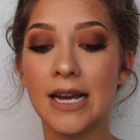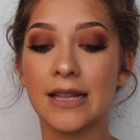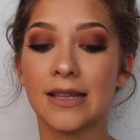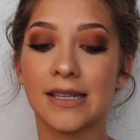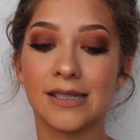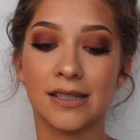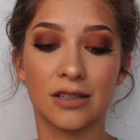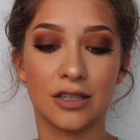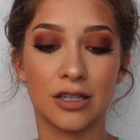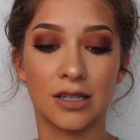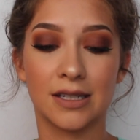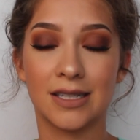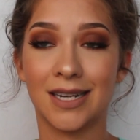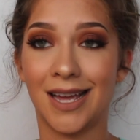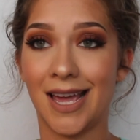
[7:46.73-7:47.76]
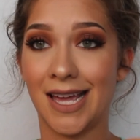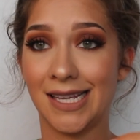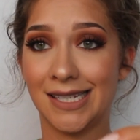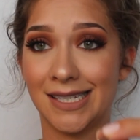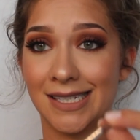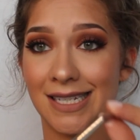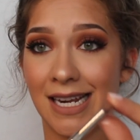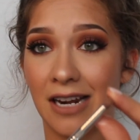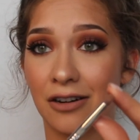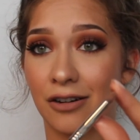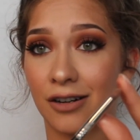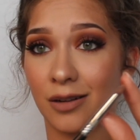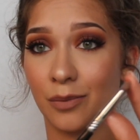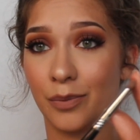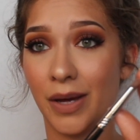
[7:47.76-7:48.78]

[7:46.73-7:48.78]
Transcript: This is just a standard